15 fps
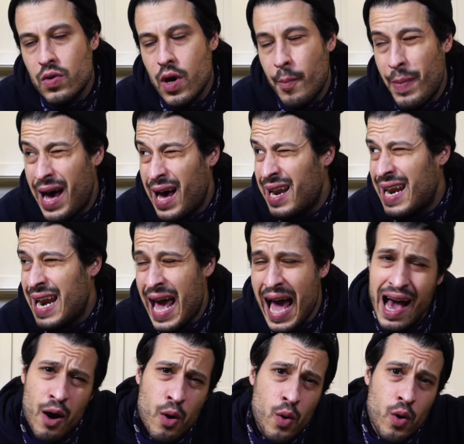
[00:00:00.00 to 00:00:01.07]
about an
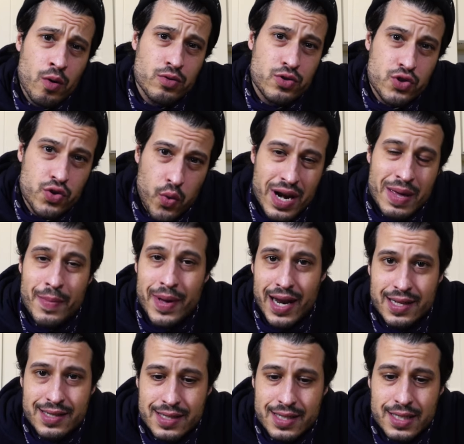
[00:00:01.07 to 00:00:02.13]
hour and twenty
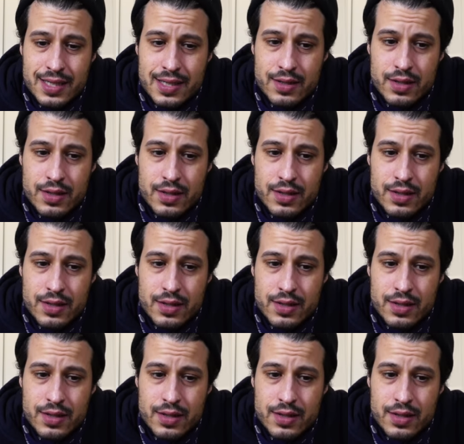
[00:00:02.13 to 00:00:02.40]
minutes.